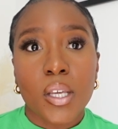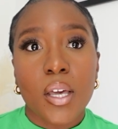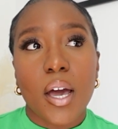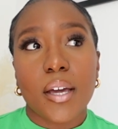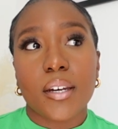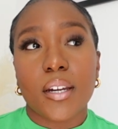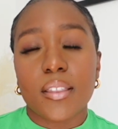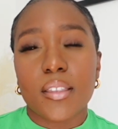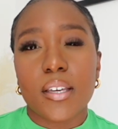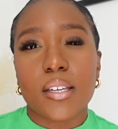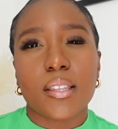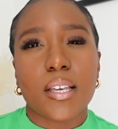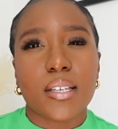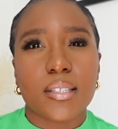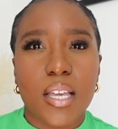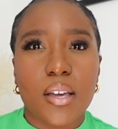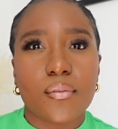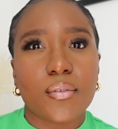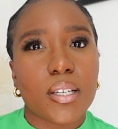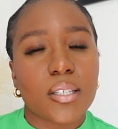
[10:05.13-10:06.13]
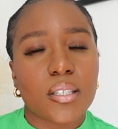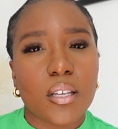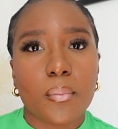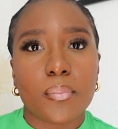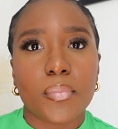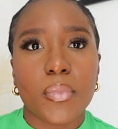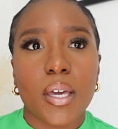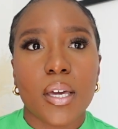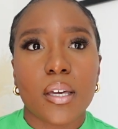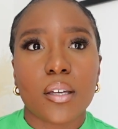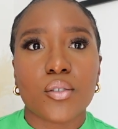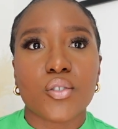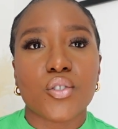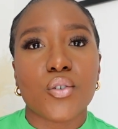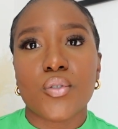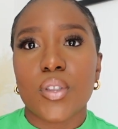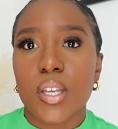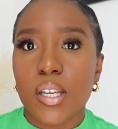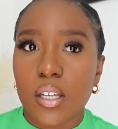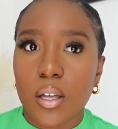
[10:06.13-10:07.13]
And I think that's definitely something to
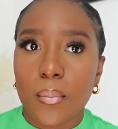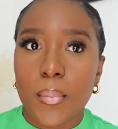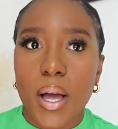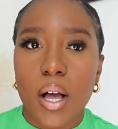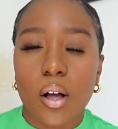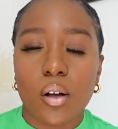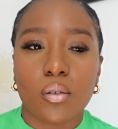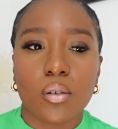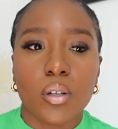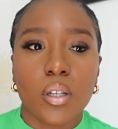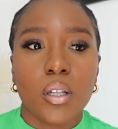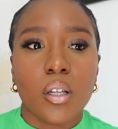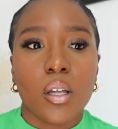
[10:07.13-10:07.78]
think about.